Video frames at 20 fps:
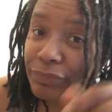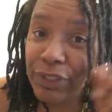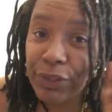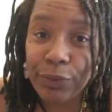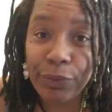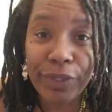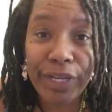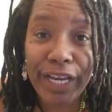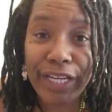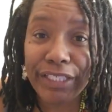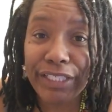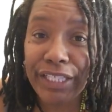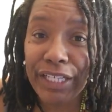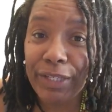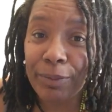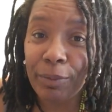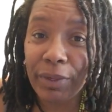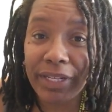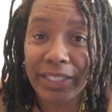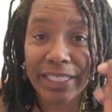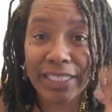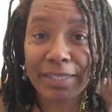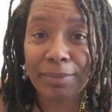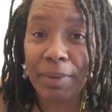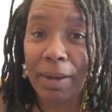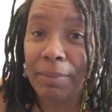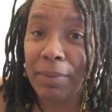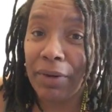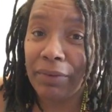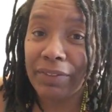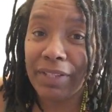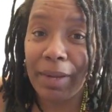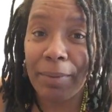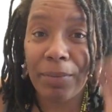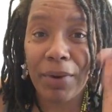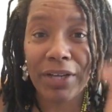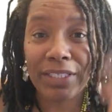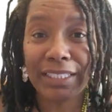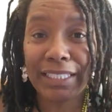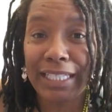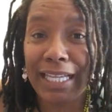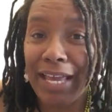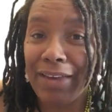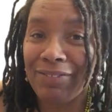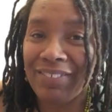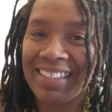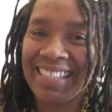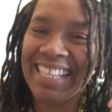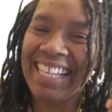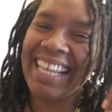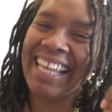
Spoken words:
We got to celebrate. That's my birthday, March 11th.